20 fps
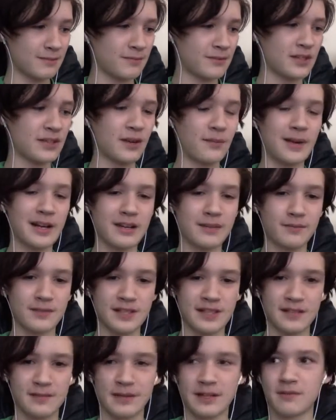so my
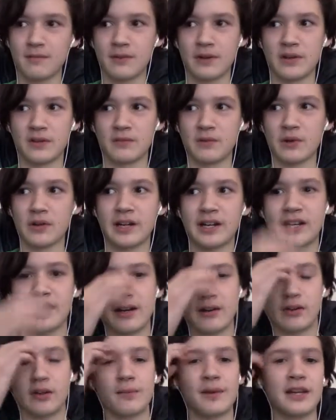since my computer's broken, I
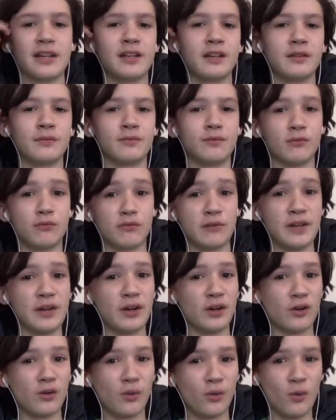can't really make a
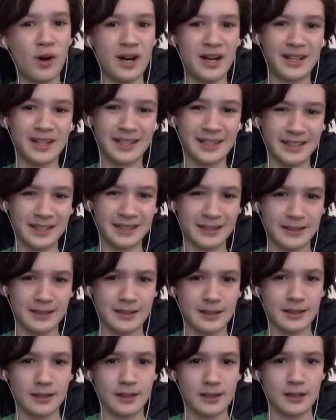real one,
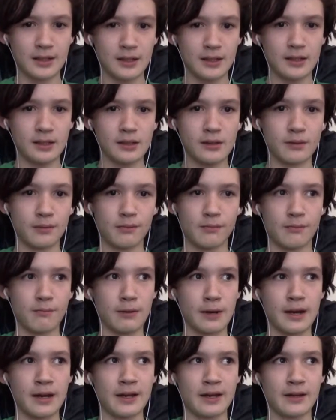
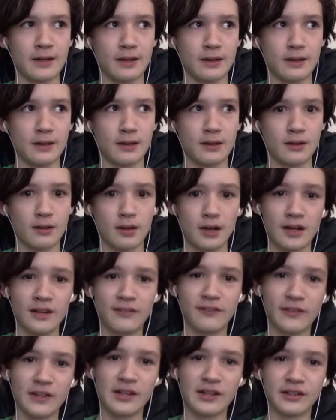but I
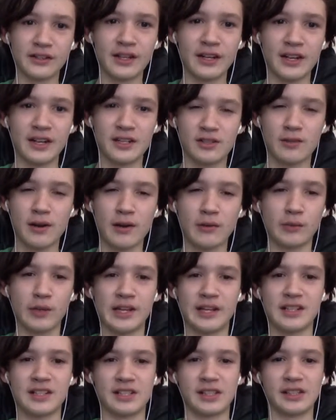figured that I'd try
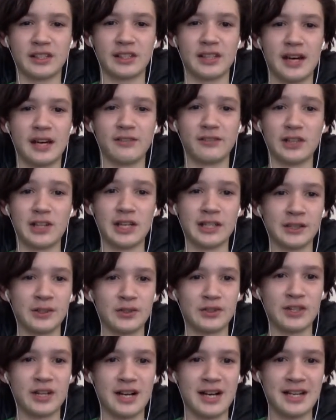reading something kind of along
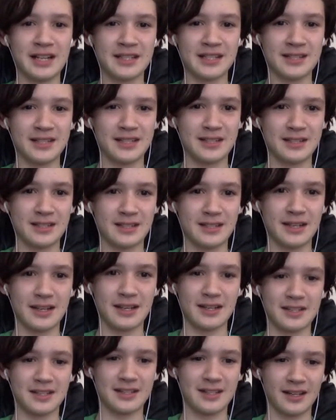those lines.
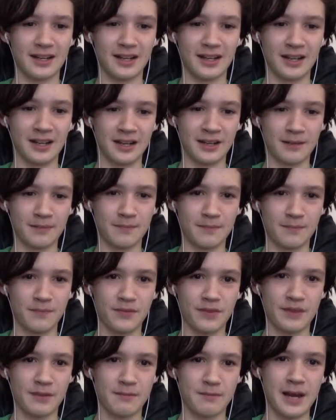It's uh,
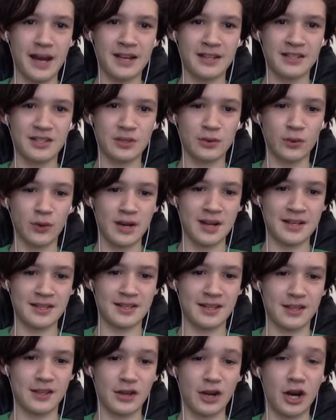bad
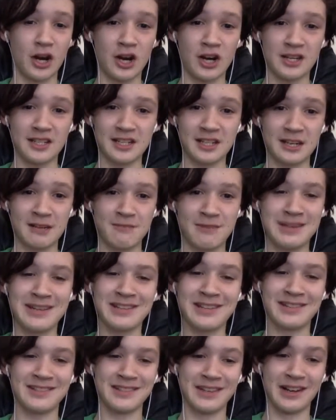stories, the haunted
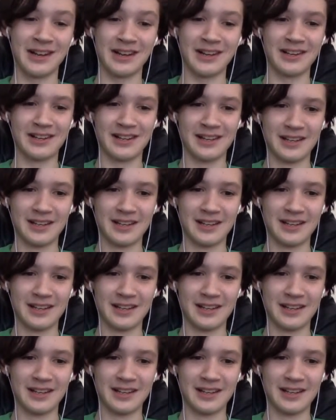pizza.